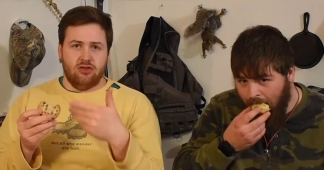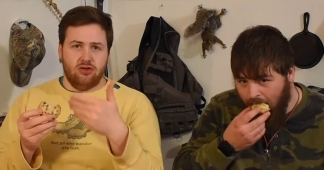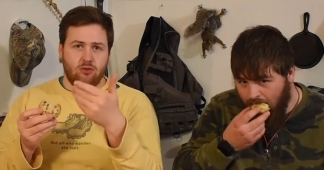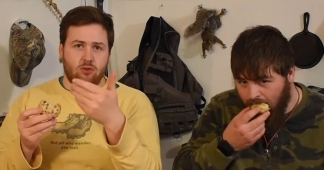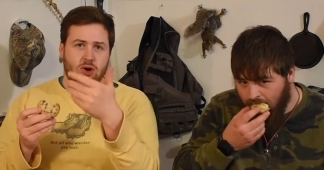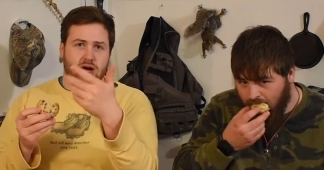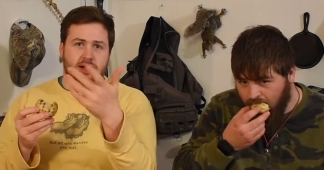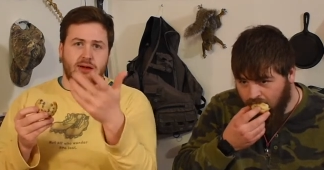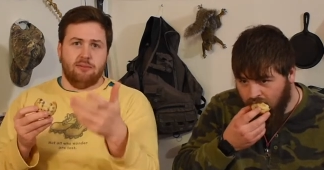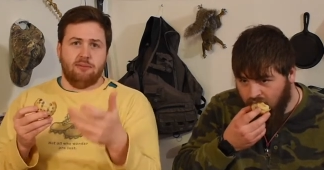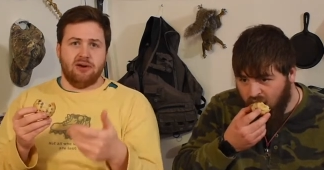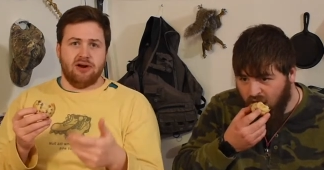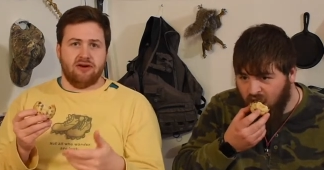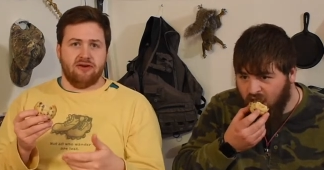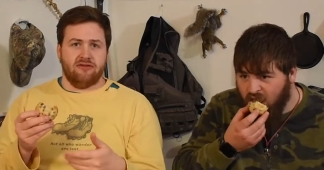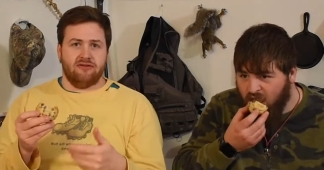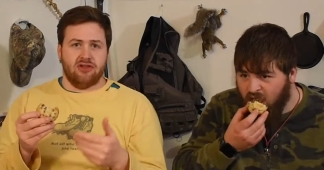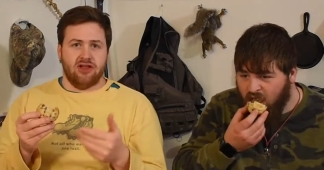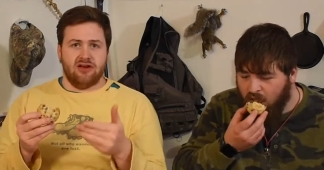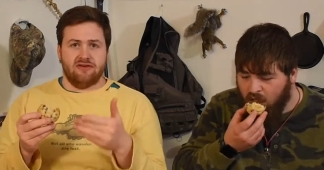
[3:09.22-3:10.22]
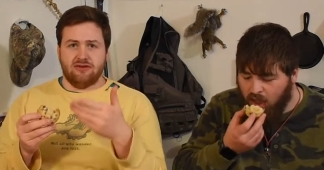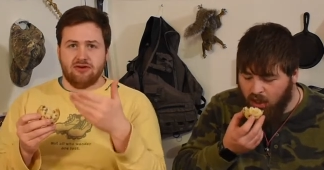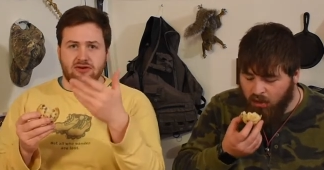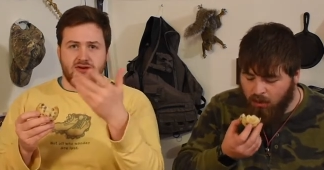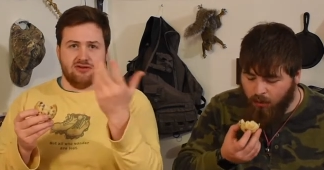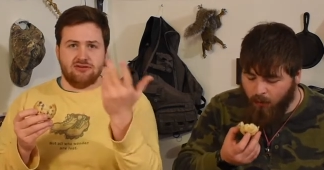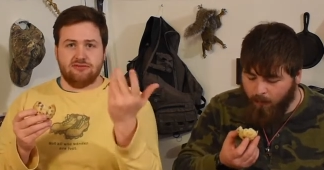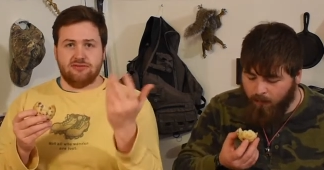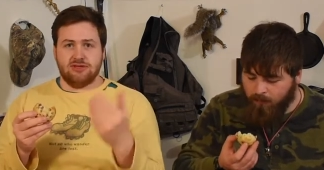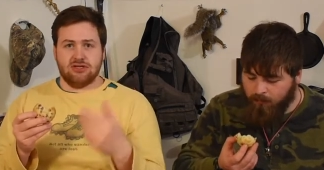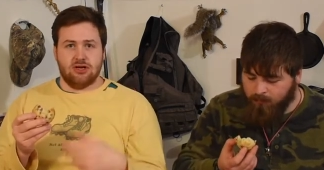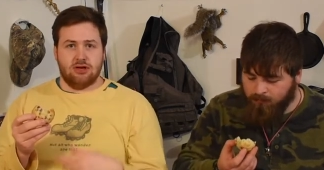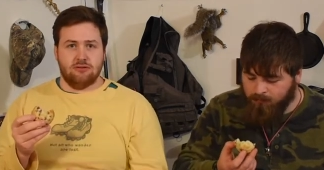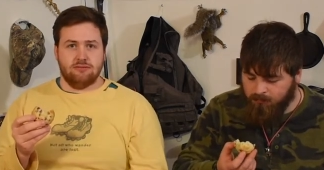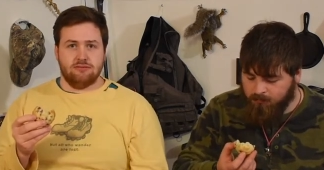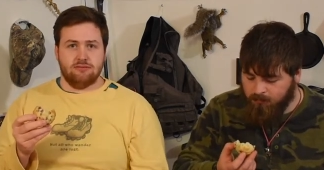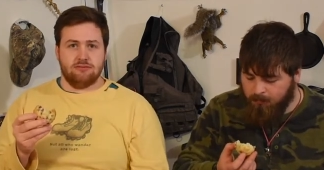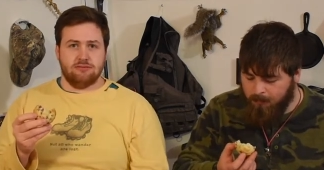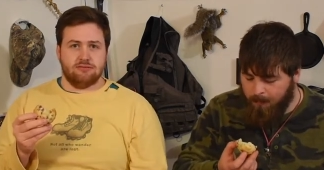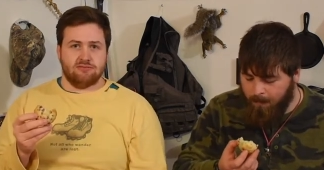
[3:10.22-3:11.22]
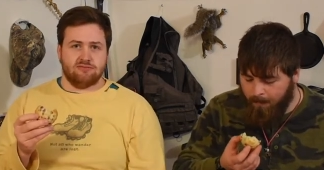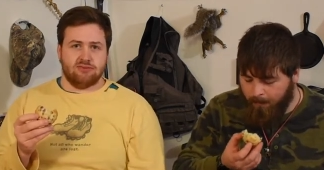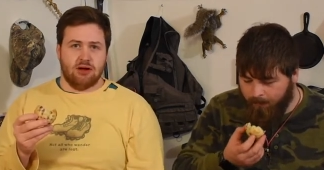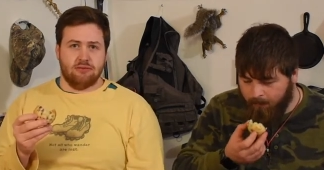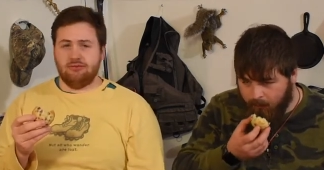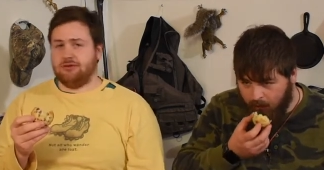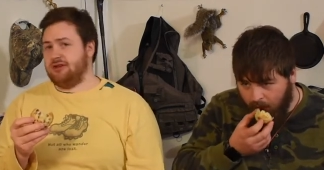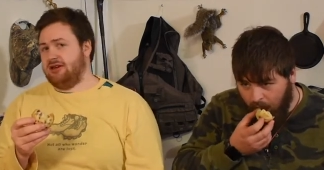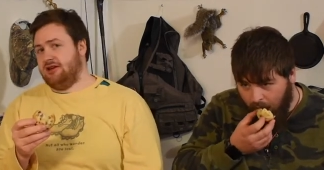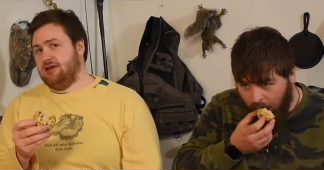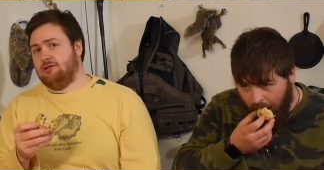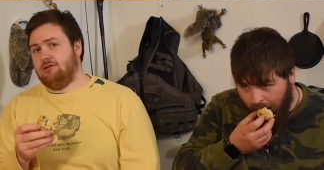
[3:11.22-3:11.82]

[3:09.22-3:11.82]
Speaker 1: the wild berry flavor. It's probably